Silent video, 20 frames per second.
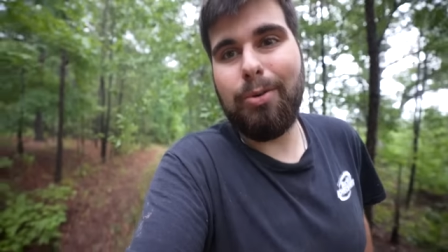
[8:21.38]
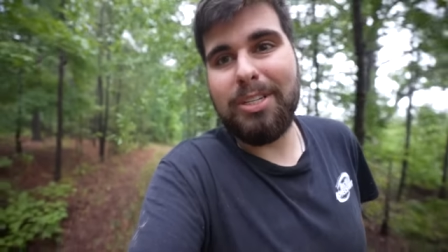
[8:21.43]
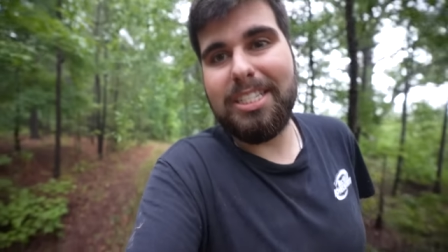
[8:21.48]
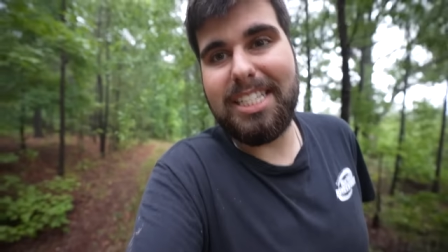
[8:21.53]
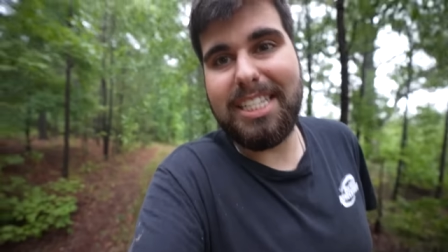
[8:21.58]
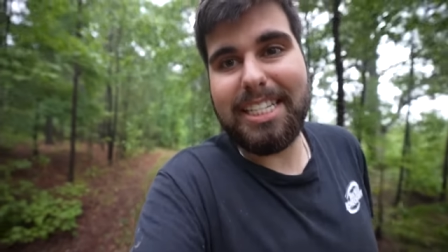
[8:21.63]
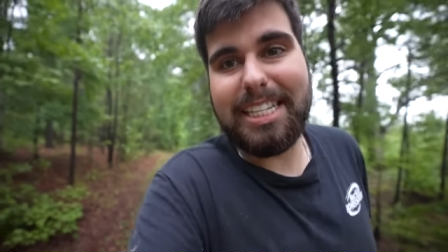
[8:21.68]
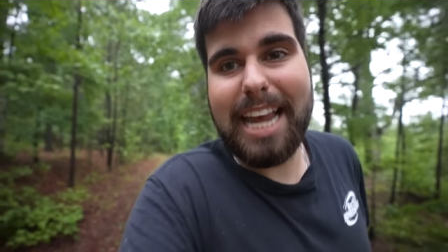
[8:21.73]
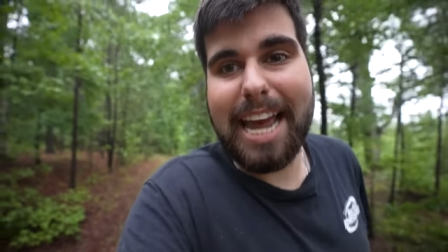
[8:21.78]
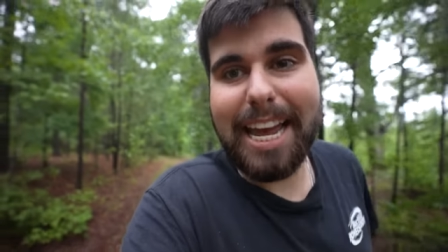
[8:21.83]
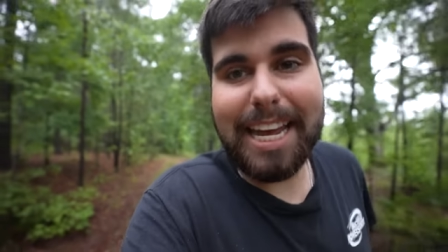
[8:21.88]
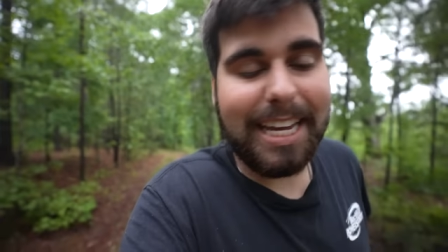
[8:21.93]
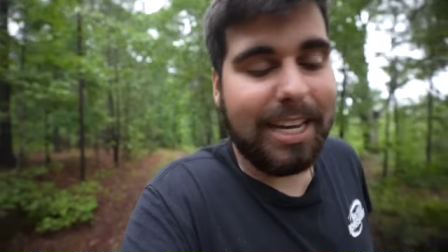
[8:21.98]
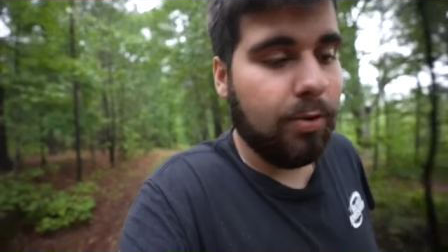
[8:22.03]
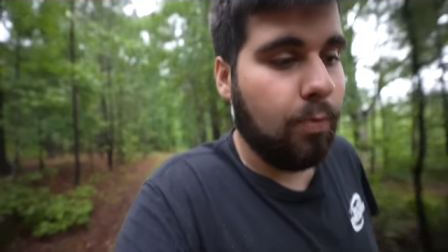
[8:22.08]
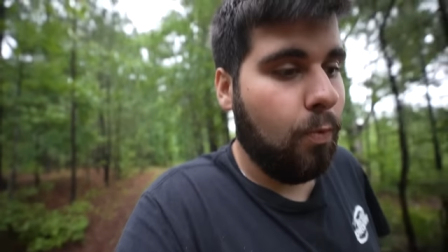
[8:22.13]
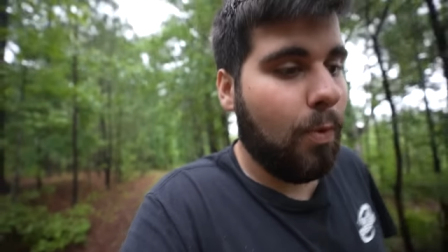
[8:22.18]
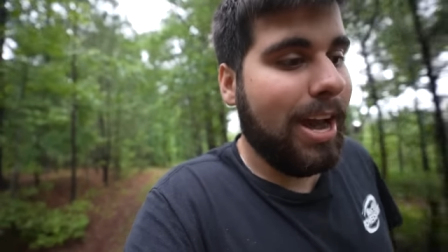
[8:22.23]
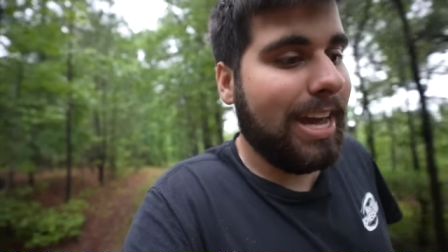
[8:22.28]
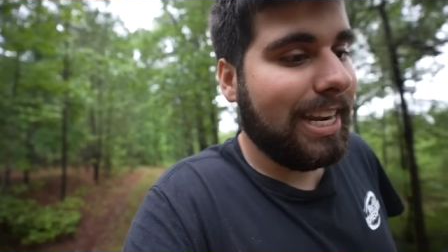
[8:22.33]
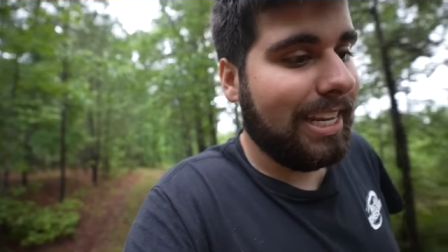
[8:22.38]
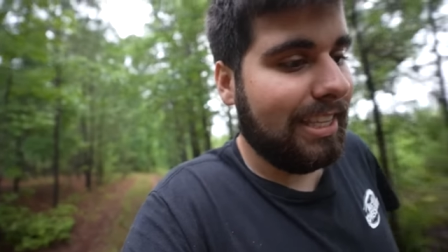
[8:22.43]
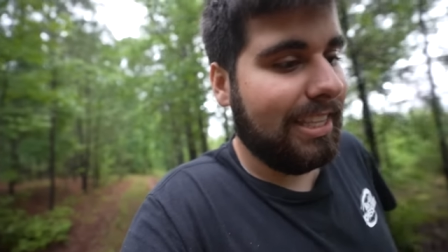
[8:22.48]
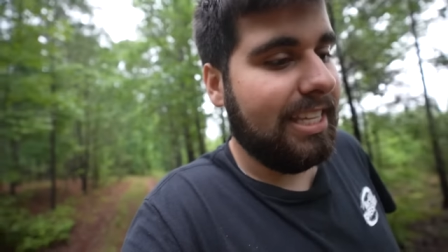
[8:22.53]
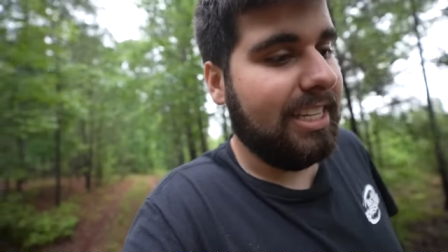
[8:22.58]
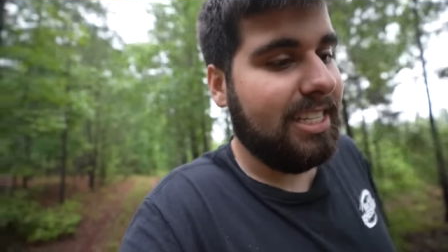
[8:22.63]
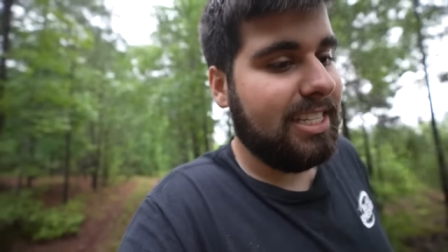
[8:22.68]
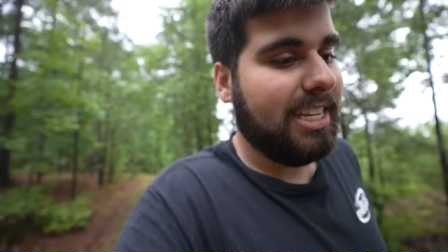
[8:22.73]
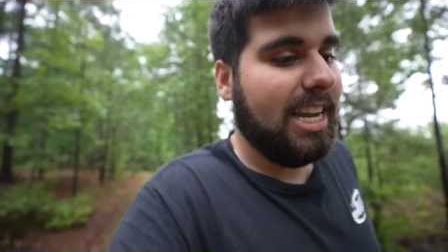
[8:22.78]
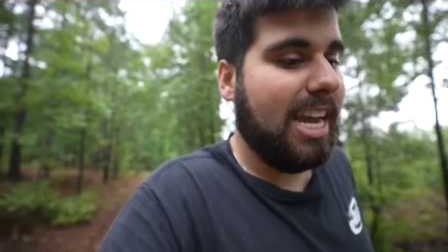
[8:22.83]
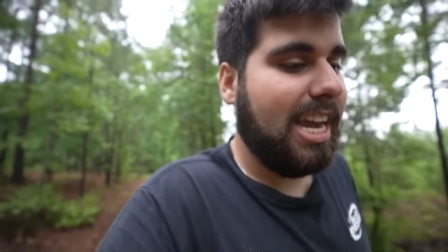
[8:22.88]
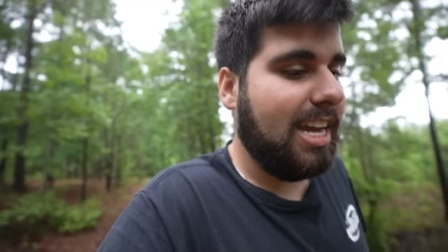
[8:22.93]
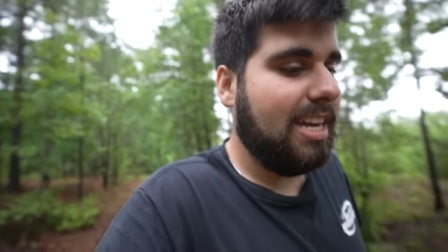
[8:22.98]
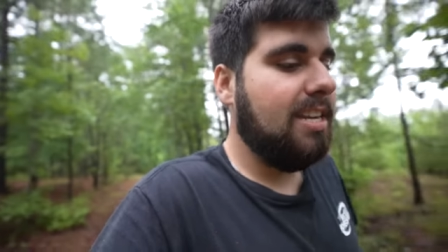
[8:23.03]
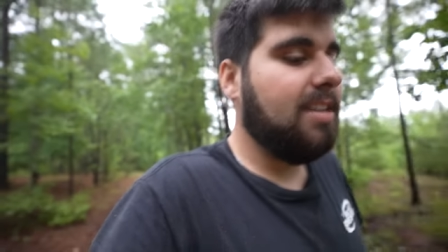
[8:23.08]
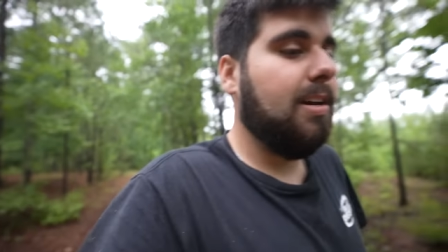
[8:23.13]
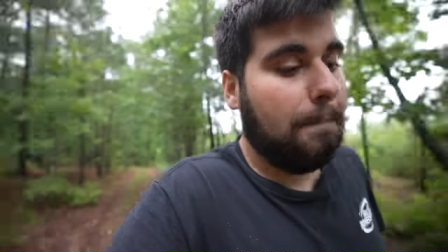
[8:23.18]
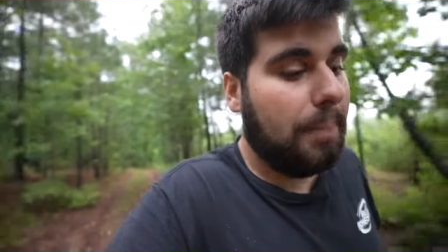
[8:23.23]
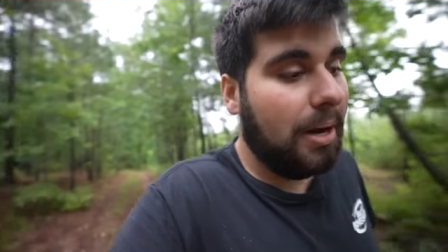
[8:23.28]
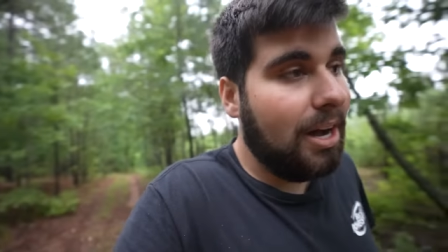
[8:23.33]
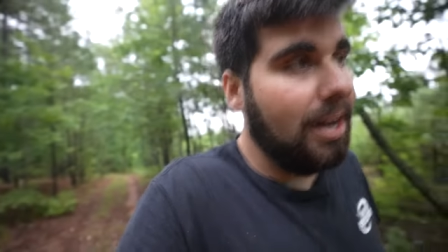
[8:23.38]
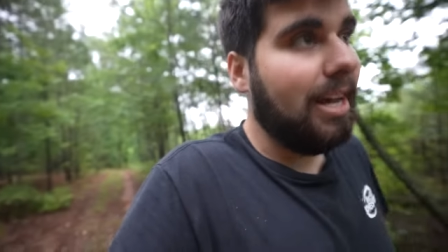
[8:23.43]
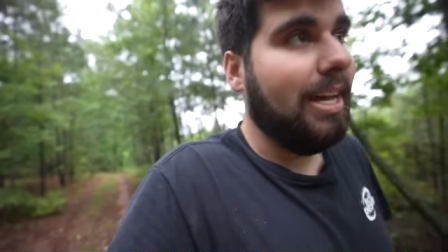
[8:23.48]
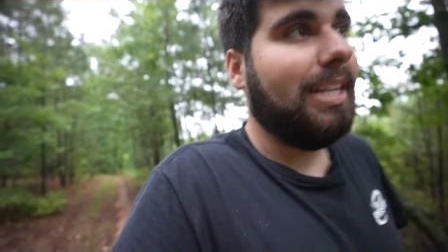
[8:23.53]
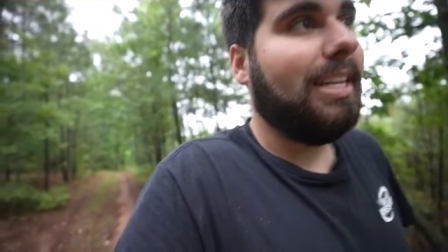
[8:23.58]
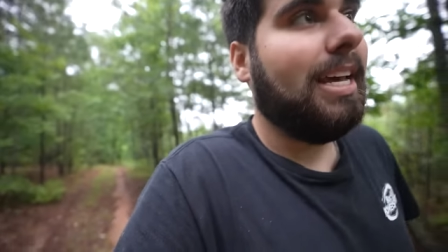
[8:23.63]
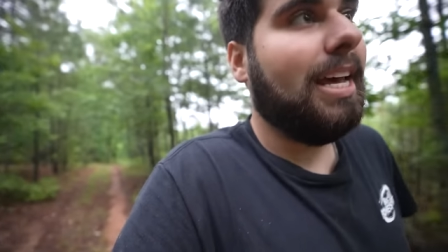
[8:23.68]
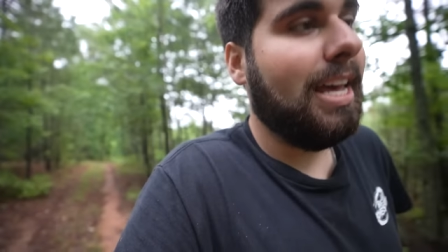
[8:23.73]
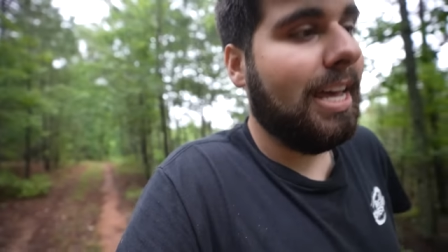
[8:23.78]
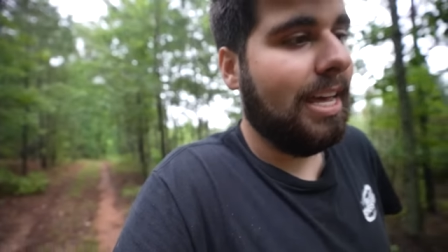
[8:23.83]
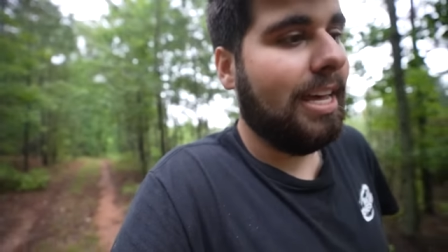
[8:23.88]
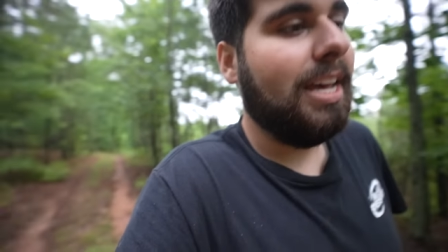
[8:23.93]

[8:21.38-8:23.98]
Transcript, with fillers: would stay and wait at this stand, but